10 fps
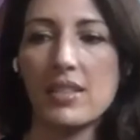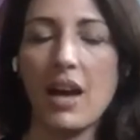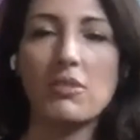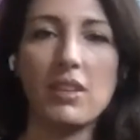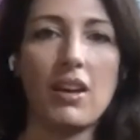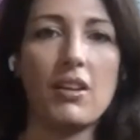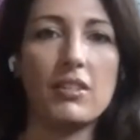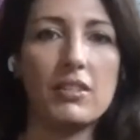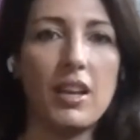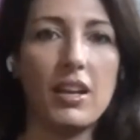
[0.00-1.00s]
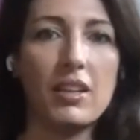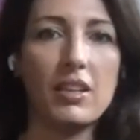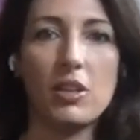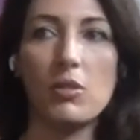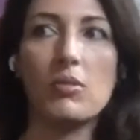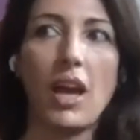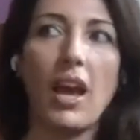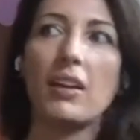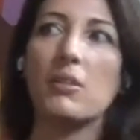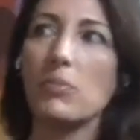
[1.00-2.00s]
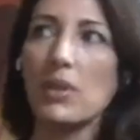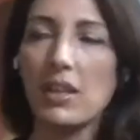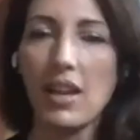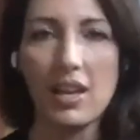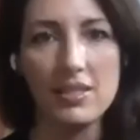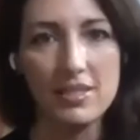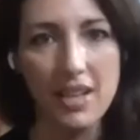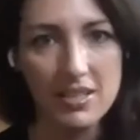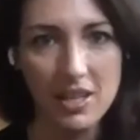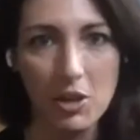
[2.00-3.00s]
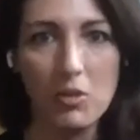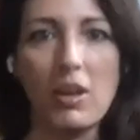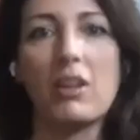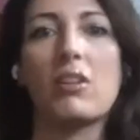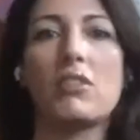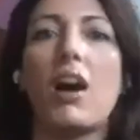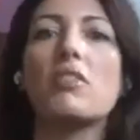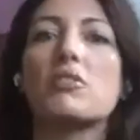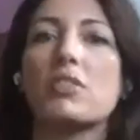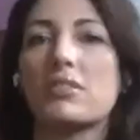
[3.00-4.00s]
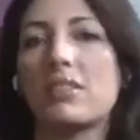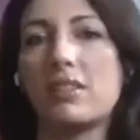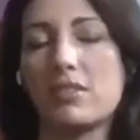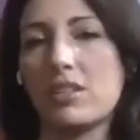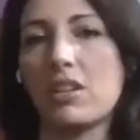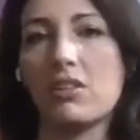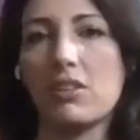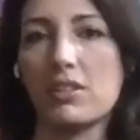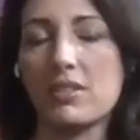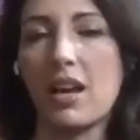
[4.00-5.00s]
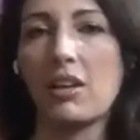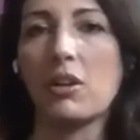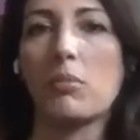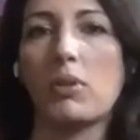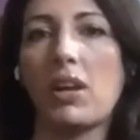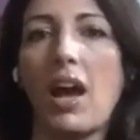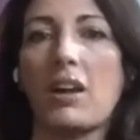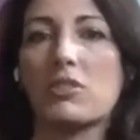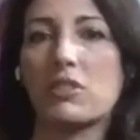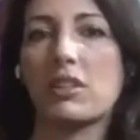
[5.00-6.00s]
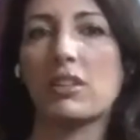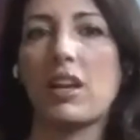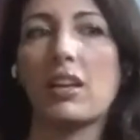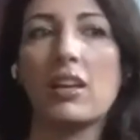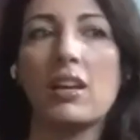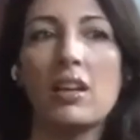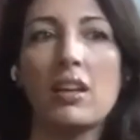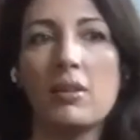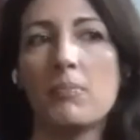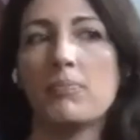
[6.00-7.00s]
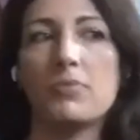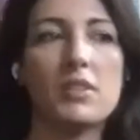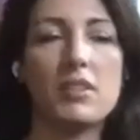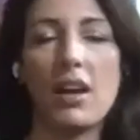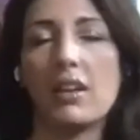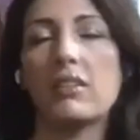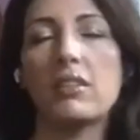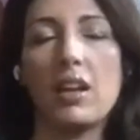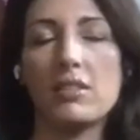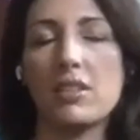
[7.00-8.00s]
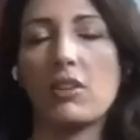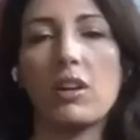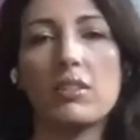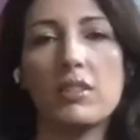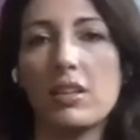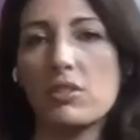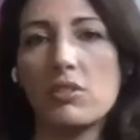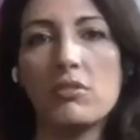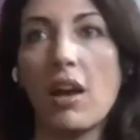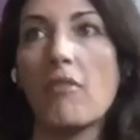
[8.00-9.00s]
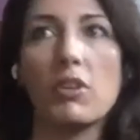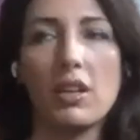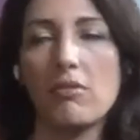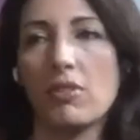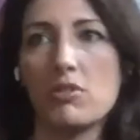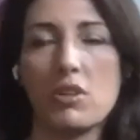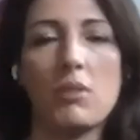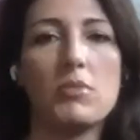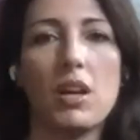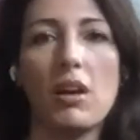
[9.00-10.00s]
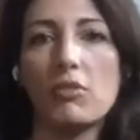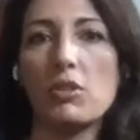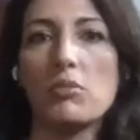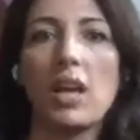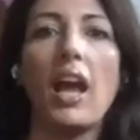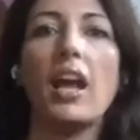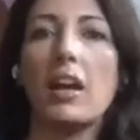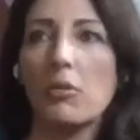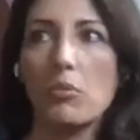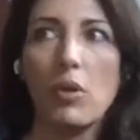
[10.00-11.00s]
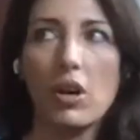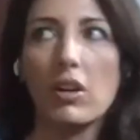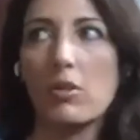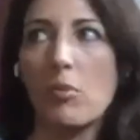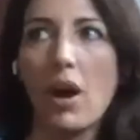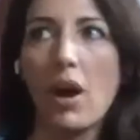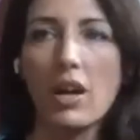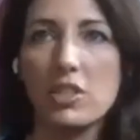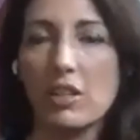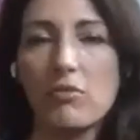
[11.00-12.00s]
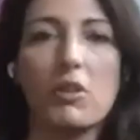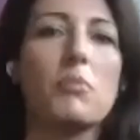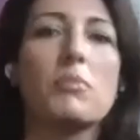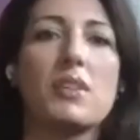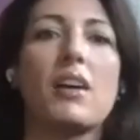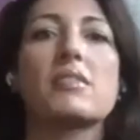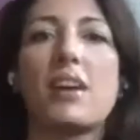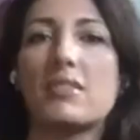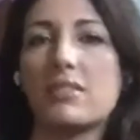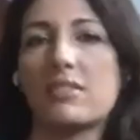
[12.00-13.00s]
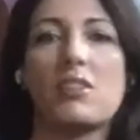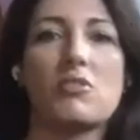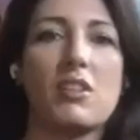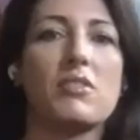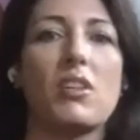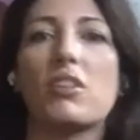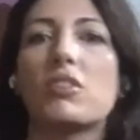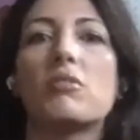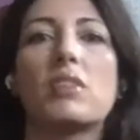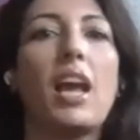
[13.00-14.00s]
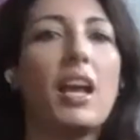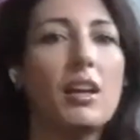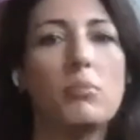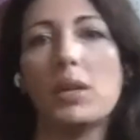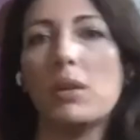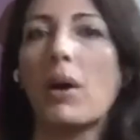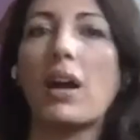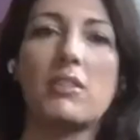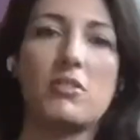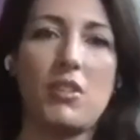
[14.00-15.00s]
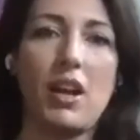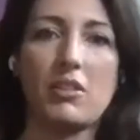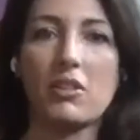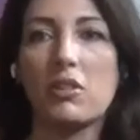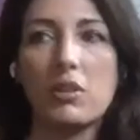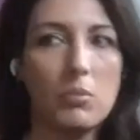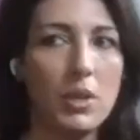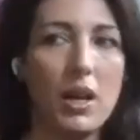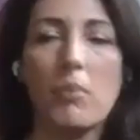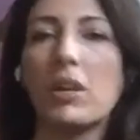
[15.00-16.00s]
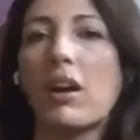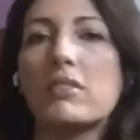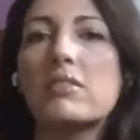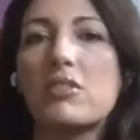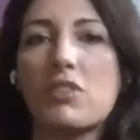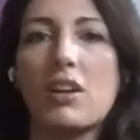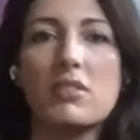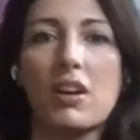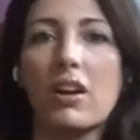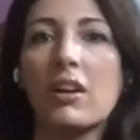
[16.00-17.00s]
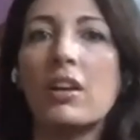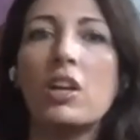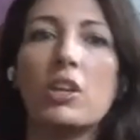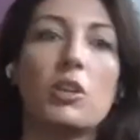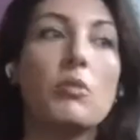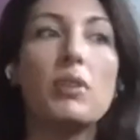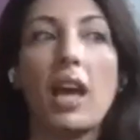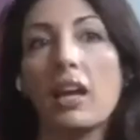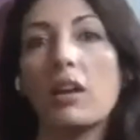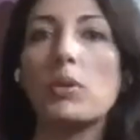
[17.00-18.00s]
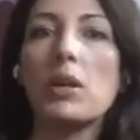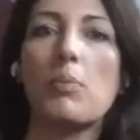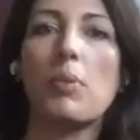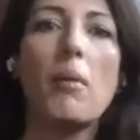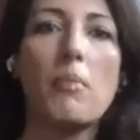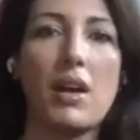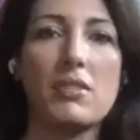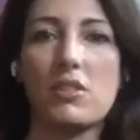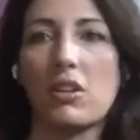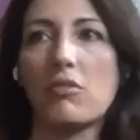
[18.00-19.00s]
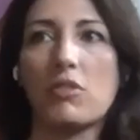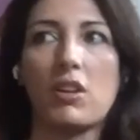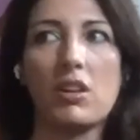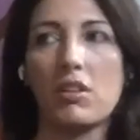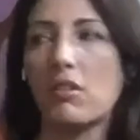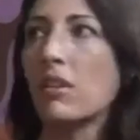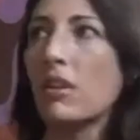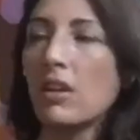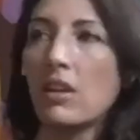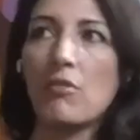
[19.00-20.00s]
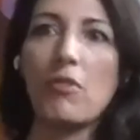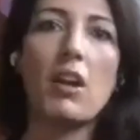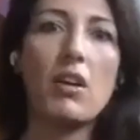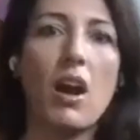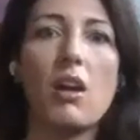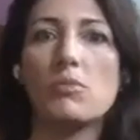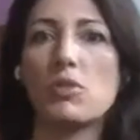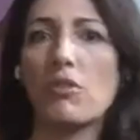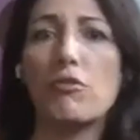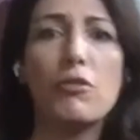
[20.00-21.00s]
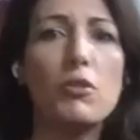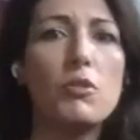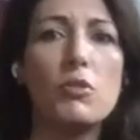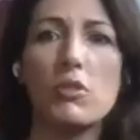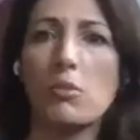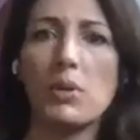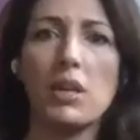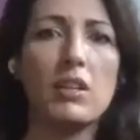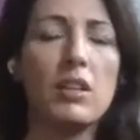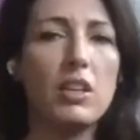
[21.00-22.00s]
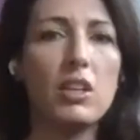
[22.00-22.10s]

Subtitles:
out there. Like, you can be a set decorator, not just an interior designer, but actually like design and decorate things you never even dreamed of. You can work watching film sets as a set dresser. You can be by the director. You can become an on-set dresser. You can be a prop master if you're into firearms or food, or being,